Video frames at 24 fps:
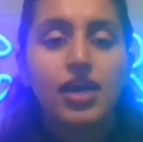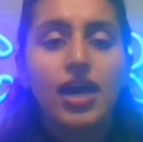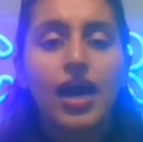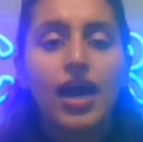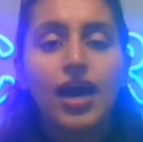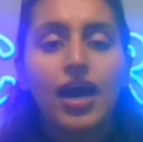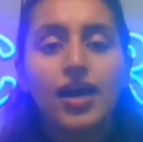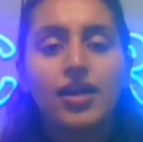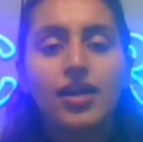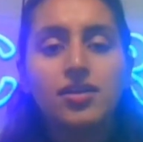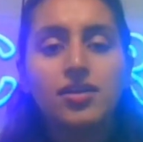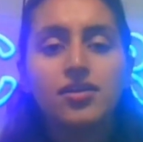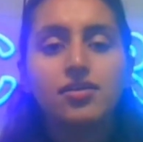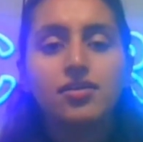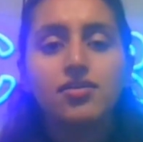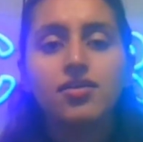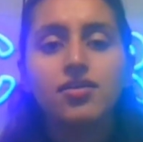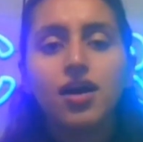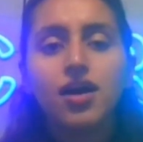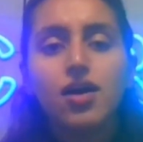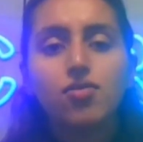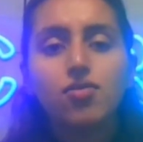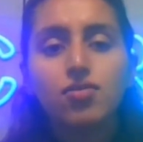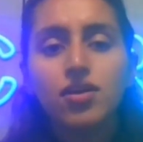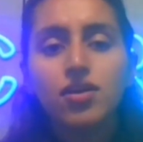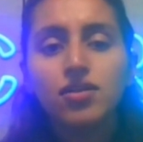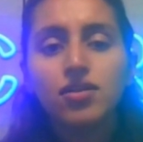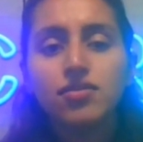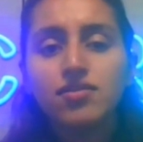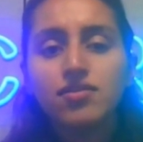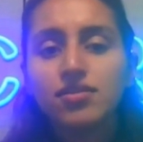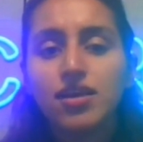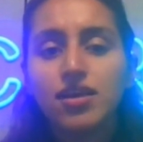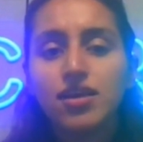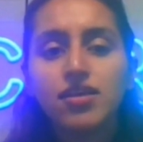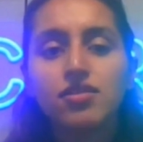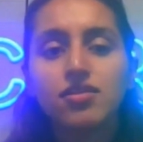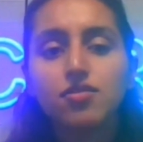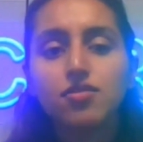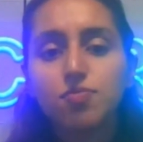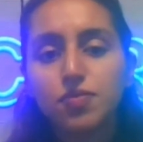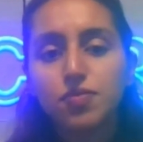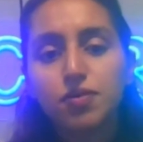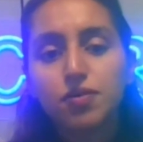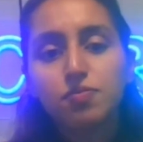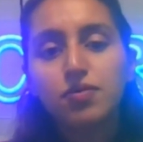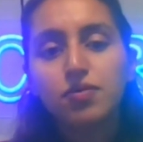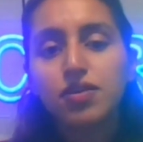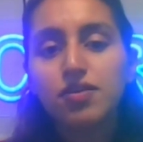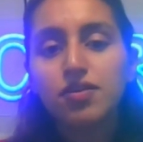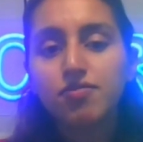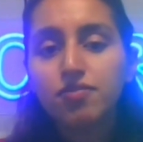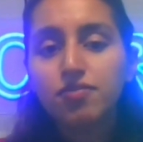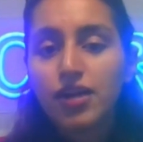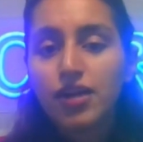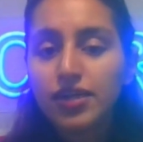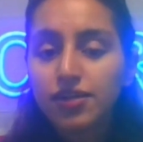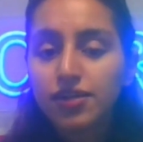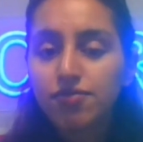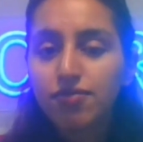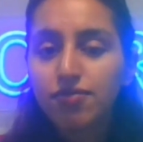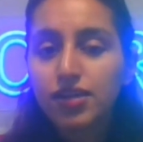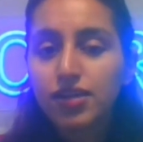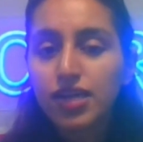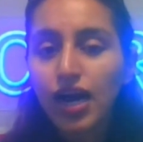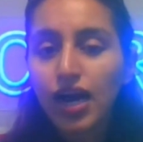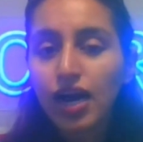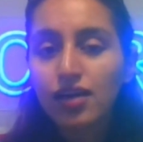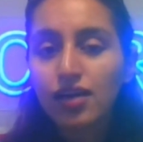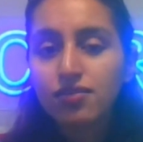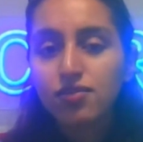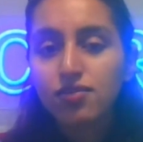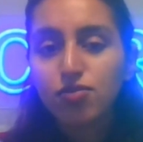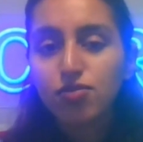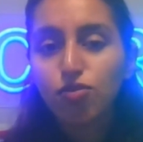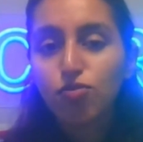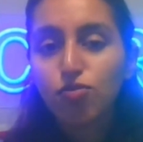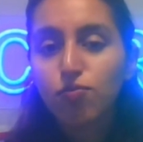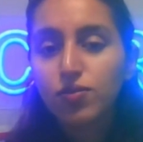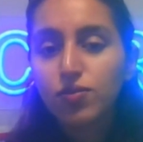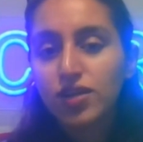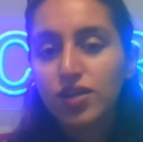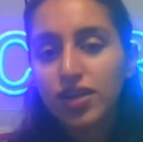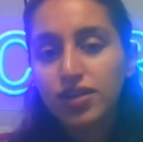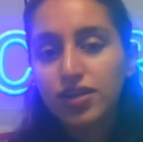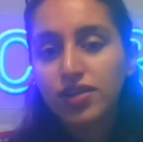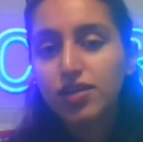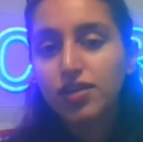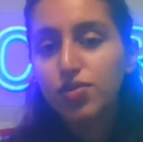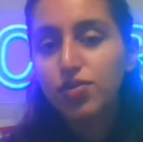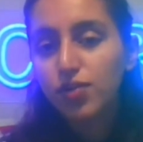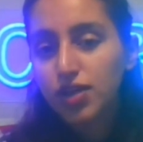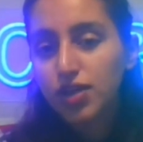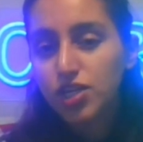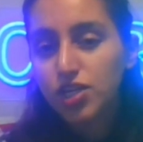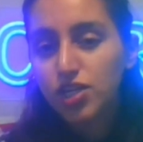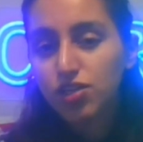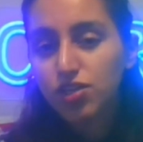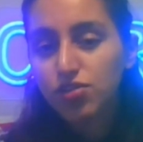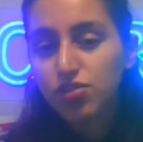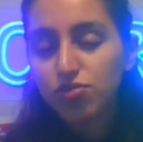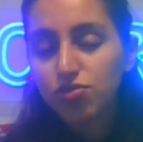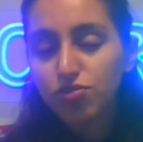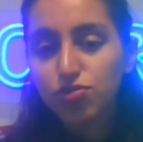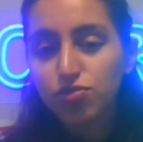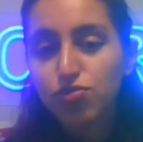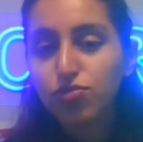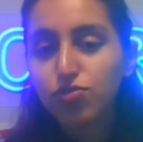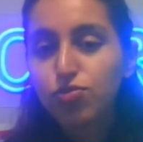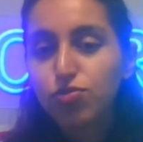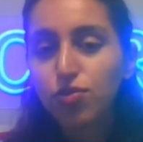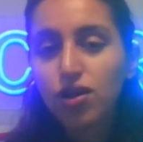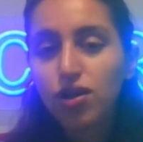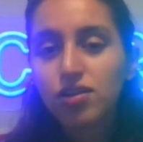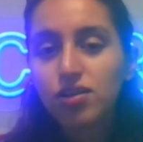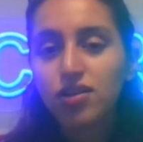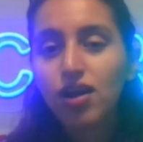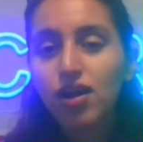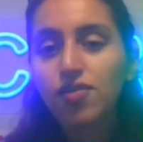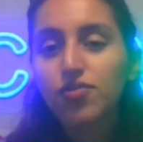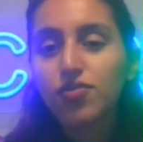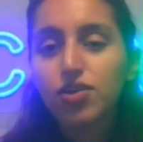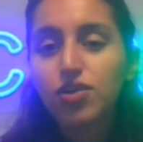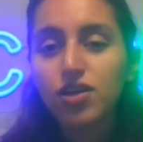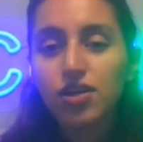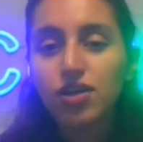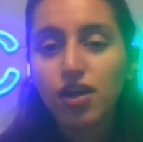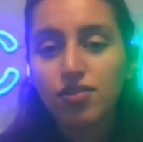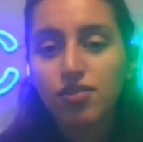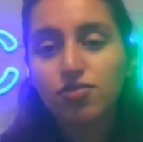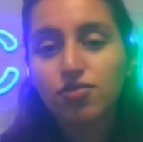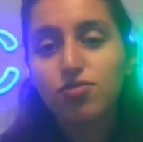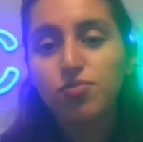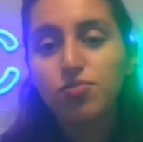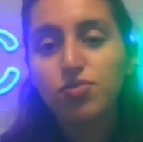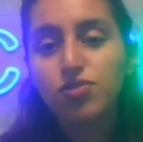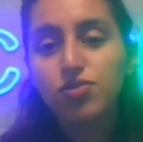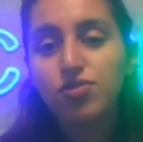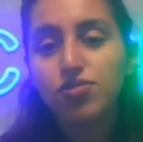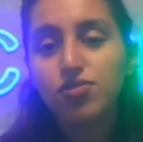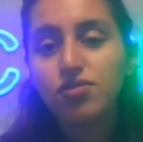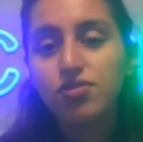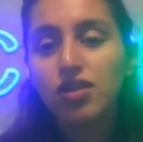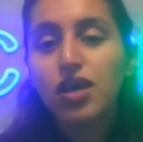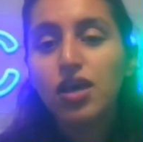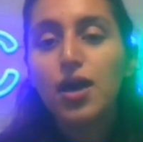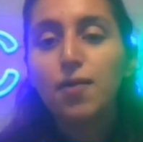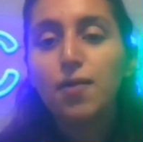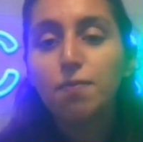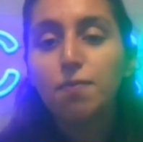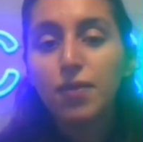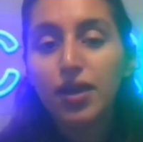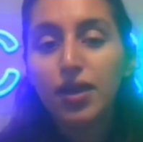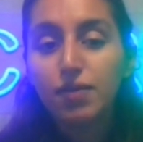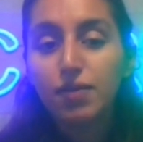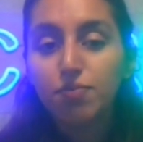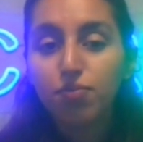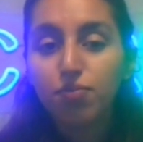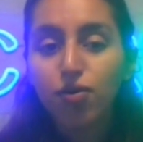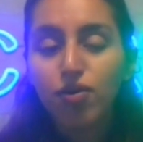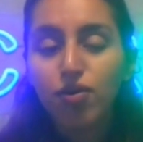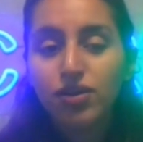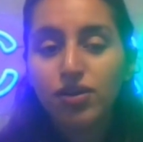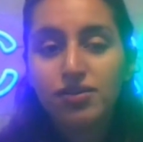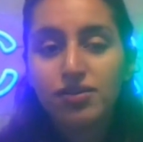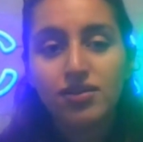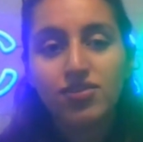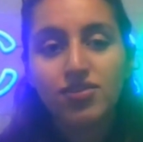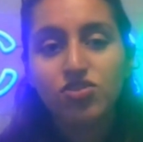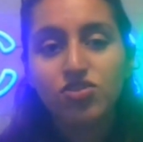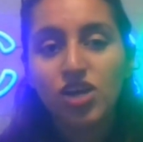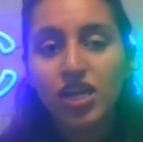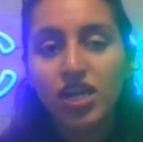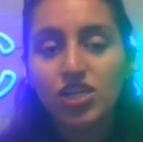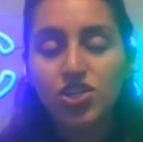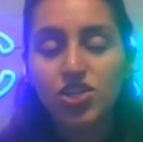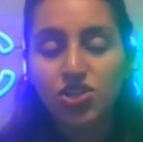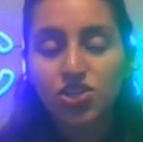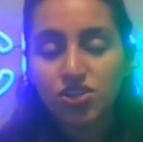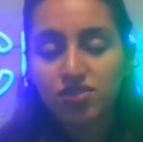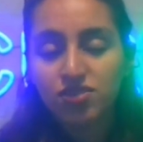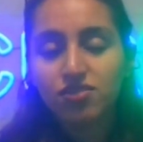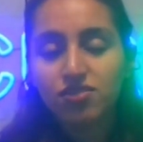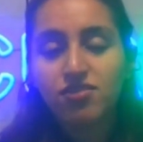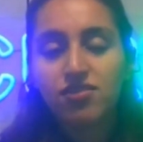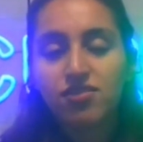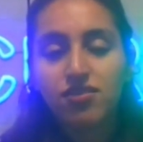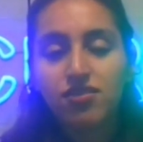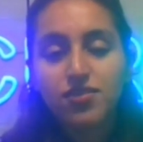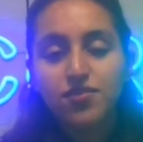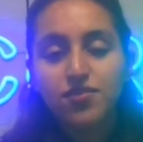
And how can salespeople effectively ask open-ended questions, to uncover a customer's pain points and challenges?